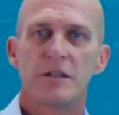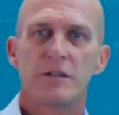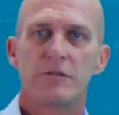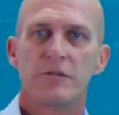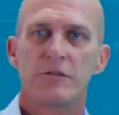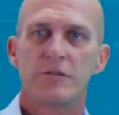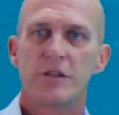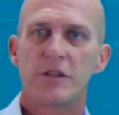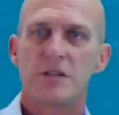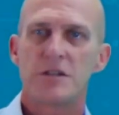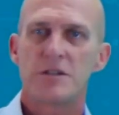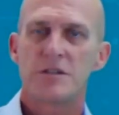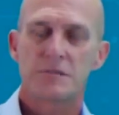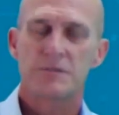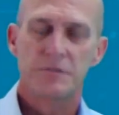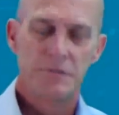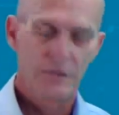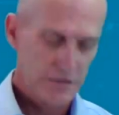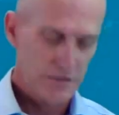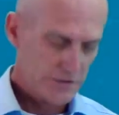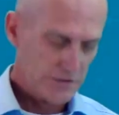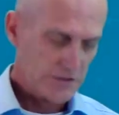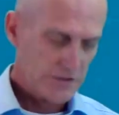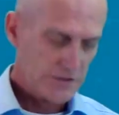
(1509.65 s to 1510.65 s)
of Things.
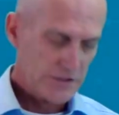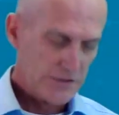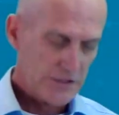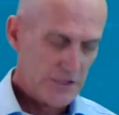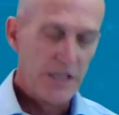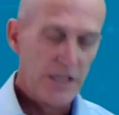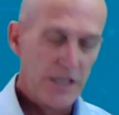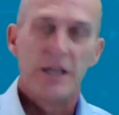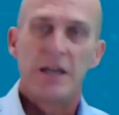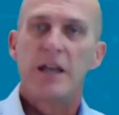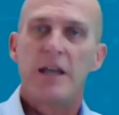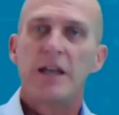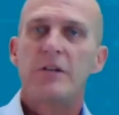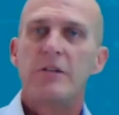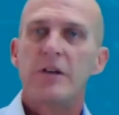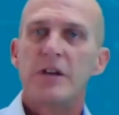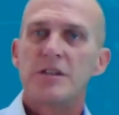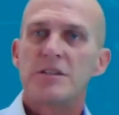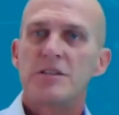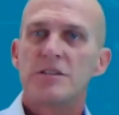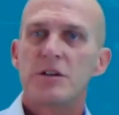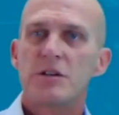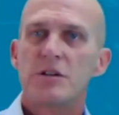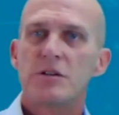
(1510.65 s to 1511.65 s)
Anyway,
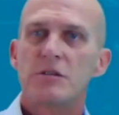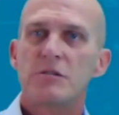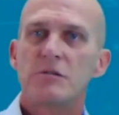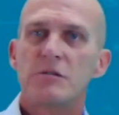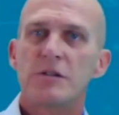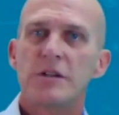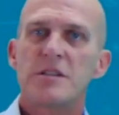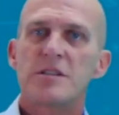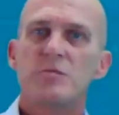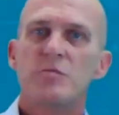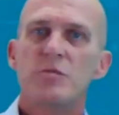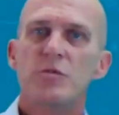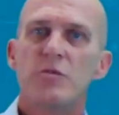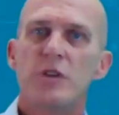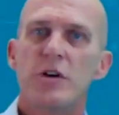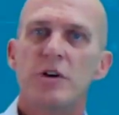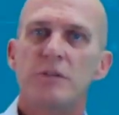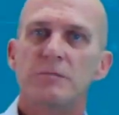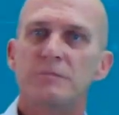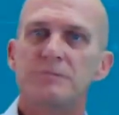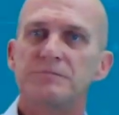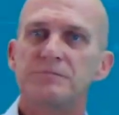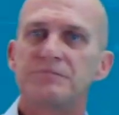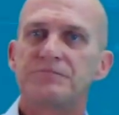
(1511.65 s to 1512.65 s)
so let's move
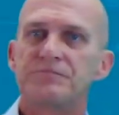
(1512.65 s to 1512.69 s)
on.